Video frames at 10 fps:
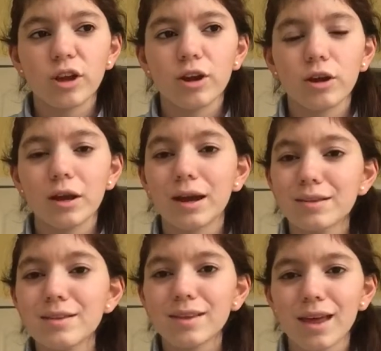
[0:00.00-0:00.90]
year, and I
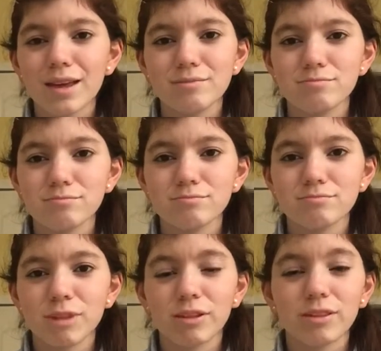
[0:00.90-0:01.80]
could just say
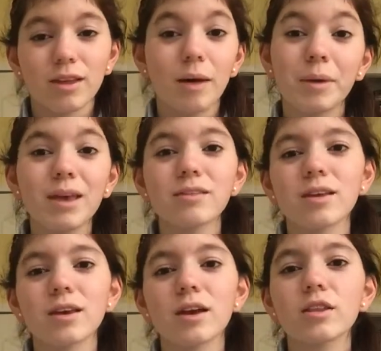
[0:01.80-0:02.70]
it's
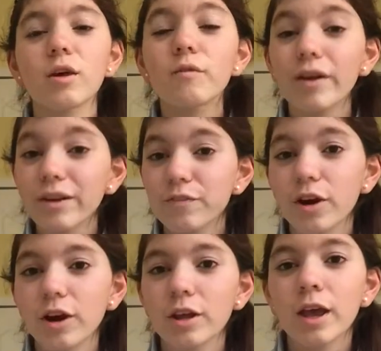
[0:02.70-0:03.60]
amazing. It's very
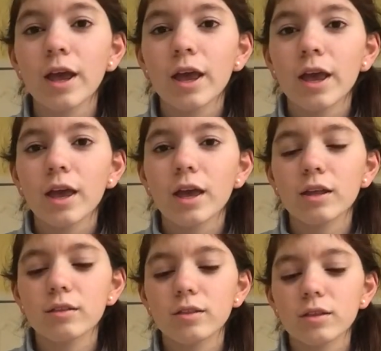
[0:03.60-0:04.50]
fun.
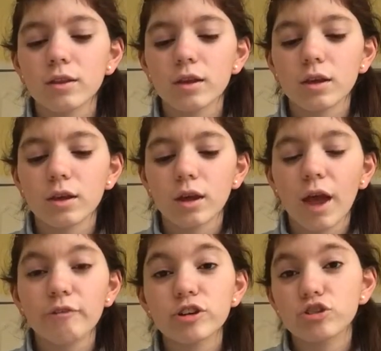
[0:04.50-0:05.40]
It's
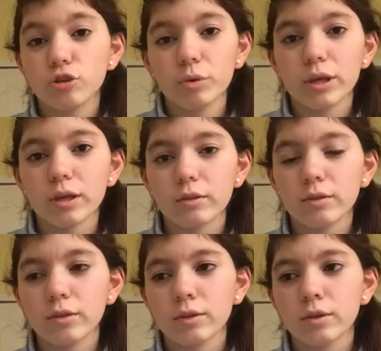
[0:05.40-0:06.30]
every 2 weeks,
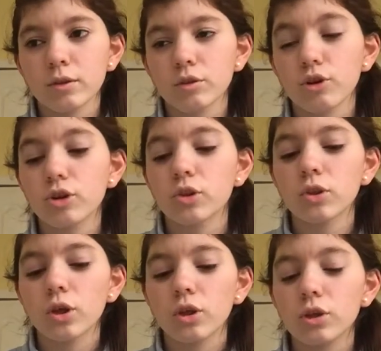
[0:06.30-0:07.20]
so it's,
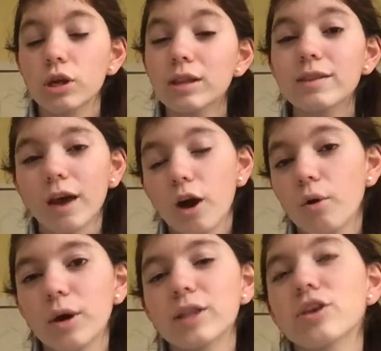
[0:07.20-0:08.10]
you can
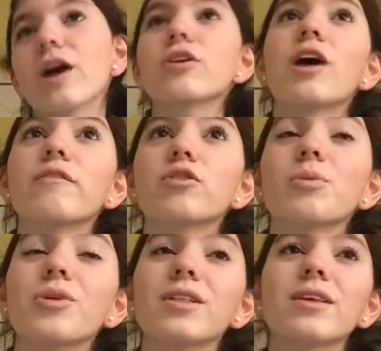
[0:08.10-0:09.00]
tell when you don't have Youth
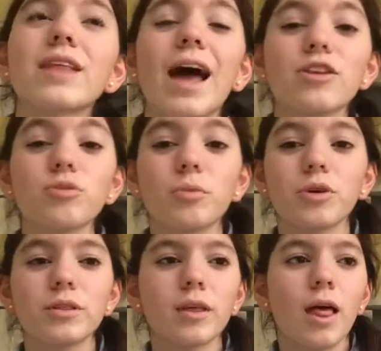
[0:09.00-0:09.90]
Marines, because I had Youth
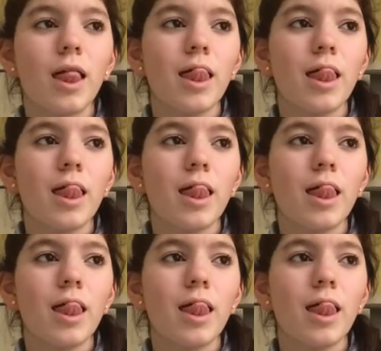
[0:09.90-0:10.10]
Marines